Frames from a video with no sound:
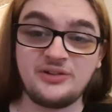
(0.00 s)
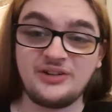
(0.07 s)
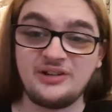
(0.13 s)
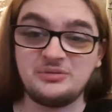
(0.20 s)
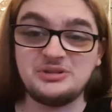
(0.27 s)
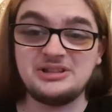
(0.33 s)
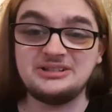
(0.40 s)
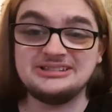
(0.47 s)

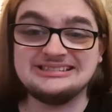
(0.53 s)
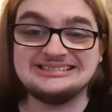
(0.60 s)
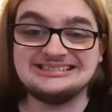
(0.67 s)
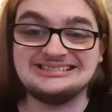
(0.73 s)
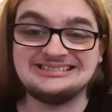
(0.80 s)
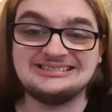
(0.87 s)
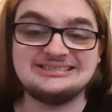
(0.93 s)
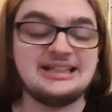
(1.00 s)
shall we?
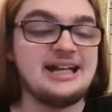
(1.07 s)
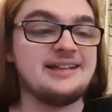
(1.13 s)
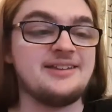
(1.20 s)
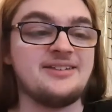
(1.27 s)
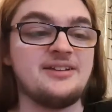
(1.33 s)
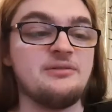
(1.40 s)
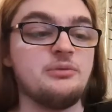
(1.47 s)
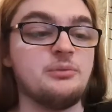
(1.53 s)
And
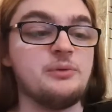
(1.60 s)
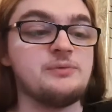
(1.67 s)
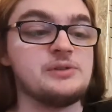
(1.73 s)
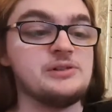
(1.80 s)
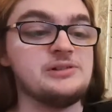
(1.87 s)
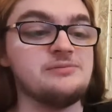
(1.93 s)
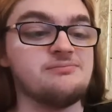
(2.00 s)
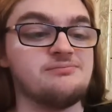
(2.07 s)
see what we've
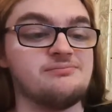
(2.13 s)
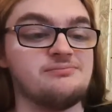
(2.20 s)
got.